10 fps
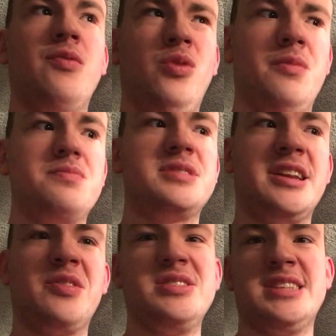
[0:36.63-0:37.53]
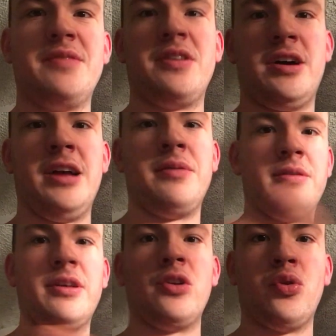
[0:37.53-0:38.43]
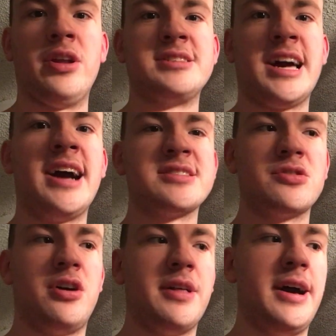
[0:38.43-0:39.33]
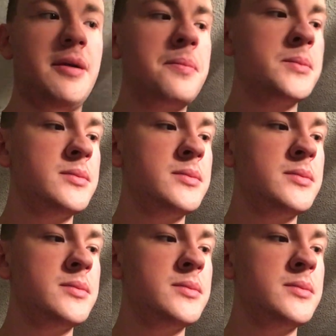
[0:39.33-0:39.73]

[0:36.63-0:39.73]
Well, technically 79, including tax and all that.